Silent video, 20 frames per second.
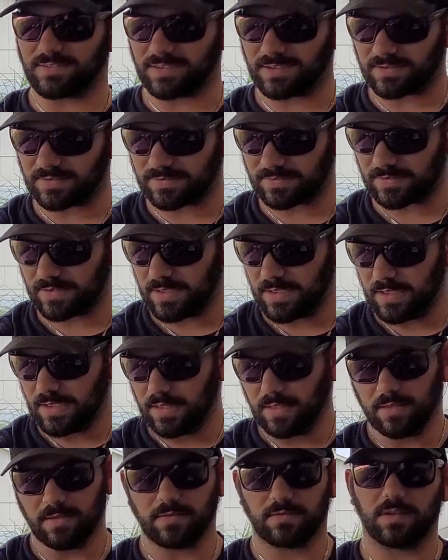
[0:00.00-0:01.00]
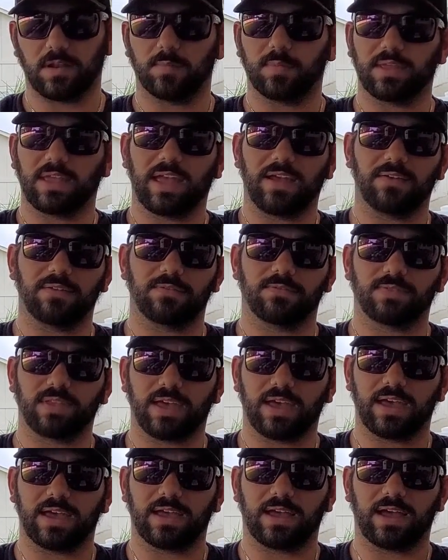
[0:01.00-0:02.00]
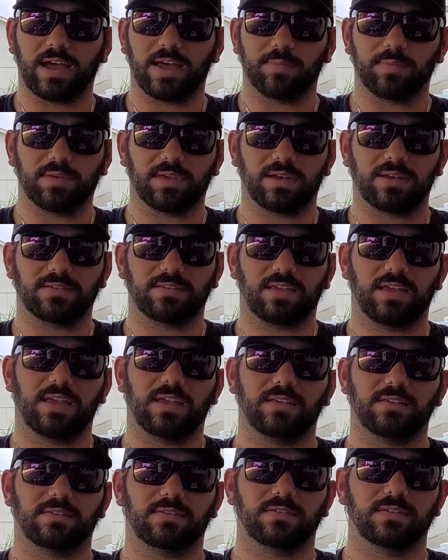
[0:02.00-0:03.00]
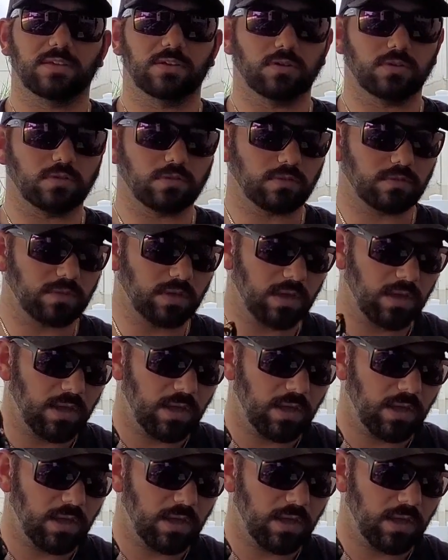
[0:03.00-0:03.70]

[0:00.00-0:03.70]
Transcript: This is going to have that IPX8 seals.